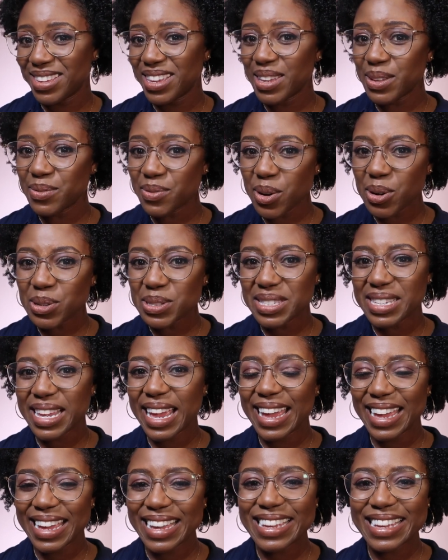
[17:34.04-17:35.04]
give or
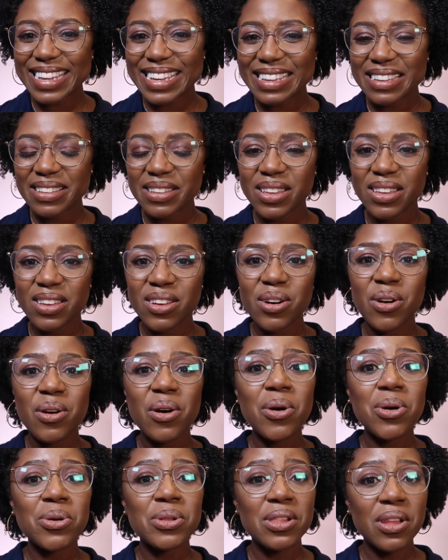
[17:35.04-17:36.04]
take,
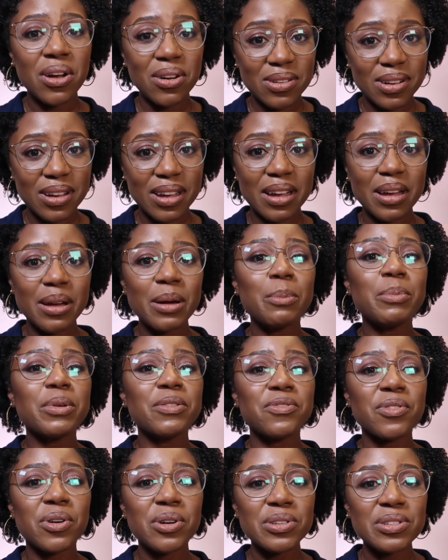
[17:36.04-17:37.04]
or longer
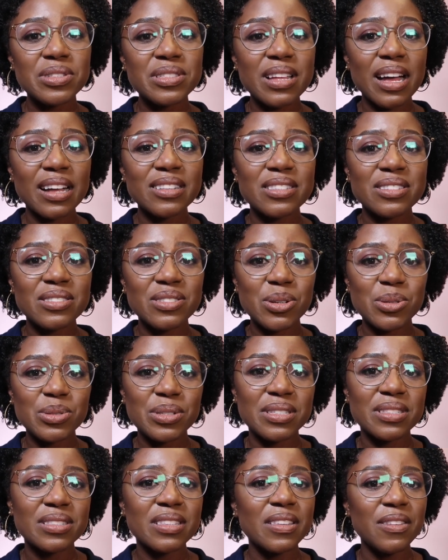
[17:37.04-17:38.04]
before you start to
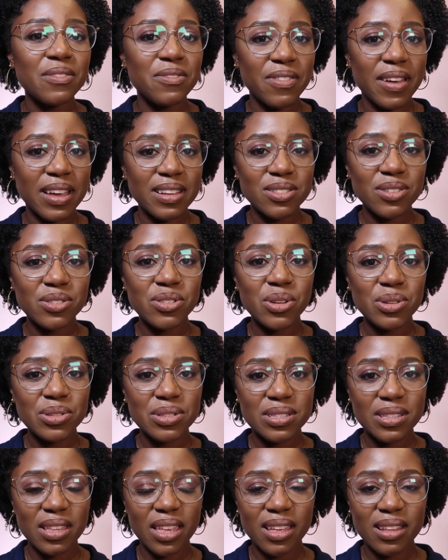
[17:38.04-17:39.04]
notice the effects on your
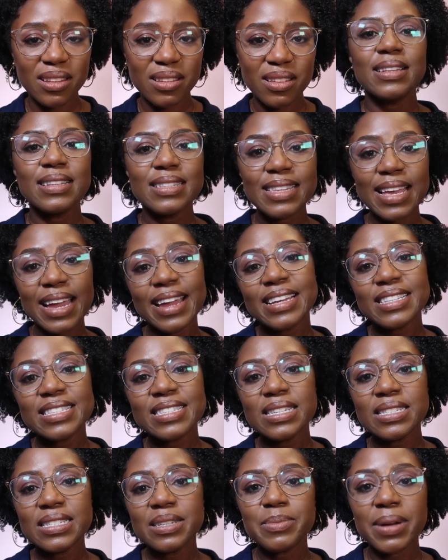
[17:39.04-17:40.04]
skin.
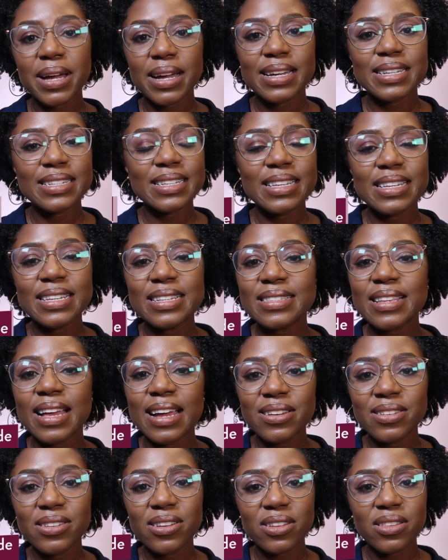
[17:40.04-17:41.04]
Niacinamide is
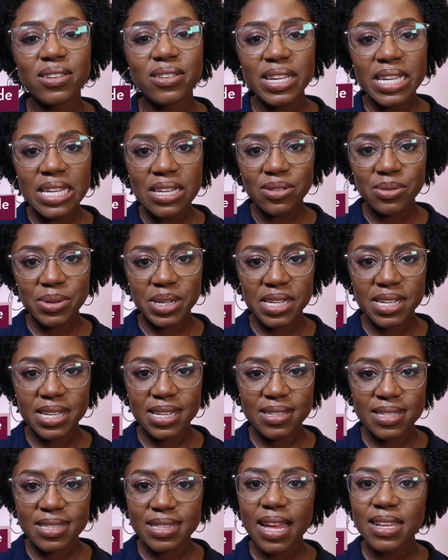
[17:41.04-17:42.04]
another
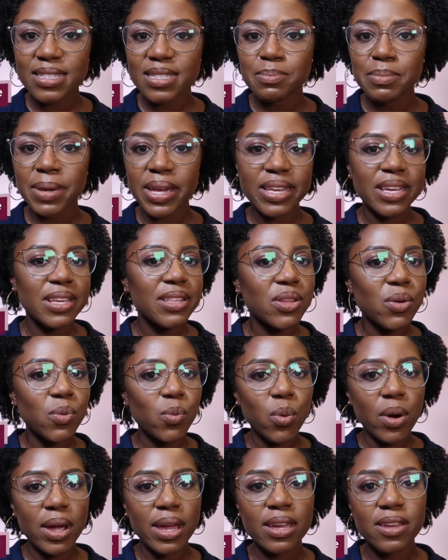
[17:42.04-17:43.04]
ingredient that's making the
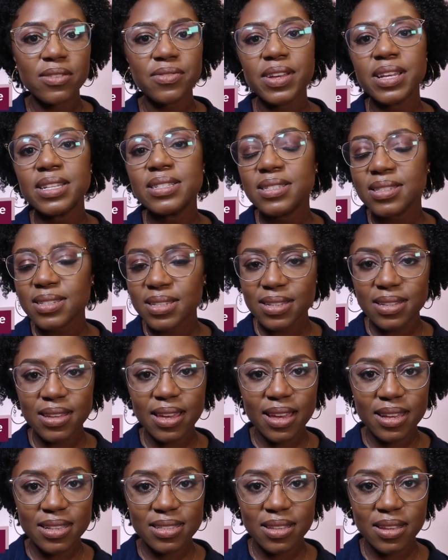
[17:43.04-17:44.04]
wave in
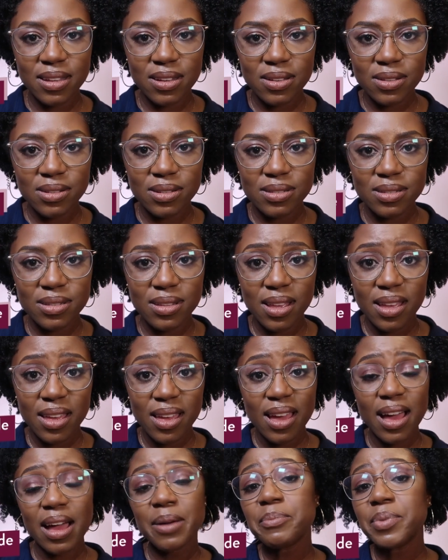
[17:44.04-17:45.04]
skincare circles.
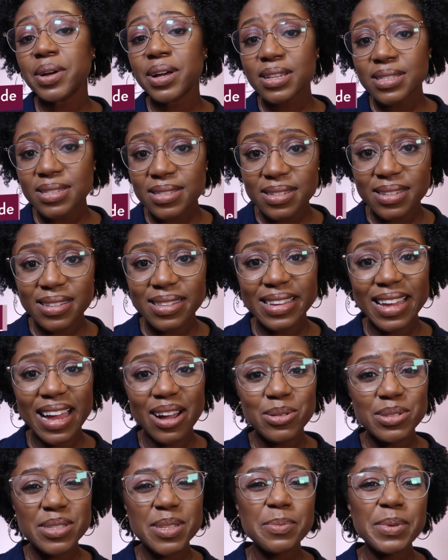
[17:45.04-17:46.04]
And personally,
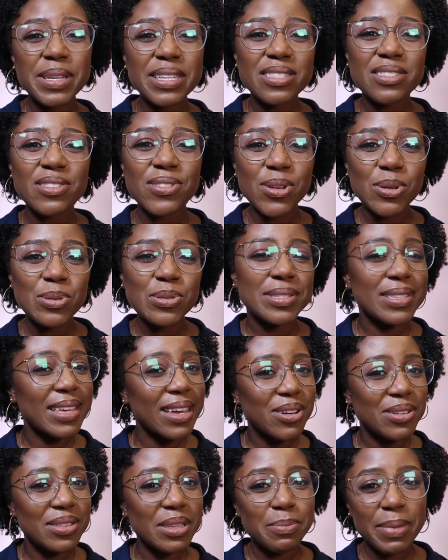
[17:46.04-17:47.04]
I was a bit slow to
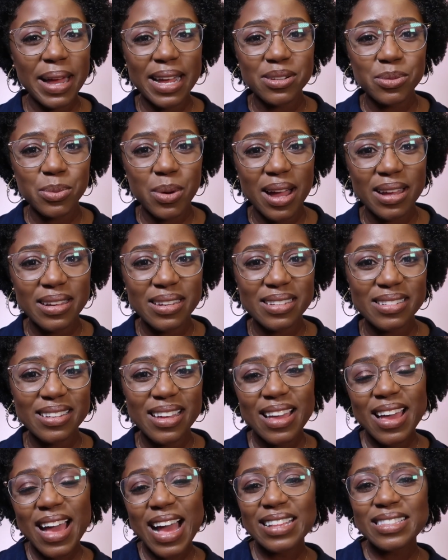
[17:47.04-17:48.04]
get on the bandwagon
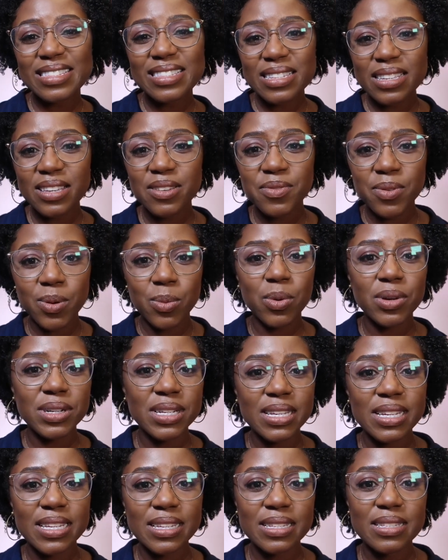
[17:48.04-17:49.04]
and see it for what
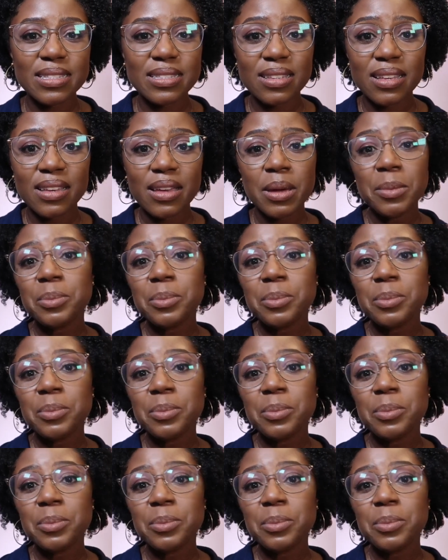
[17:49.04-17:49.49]
it is.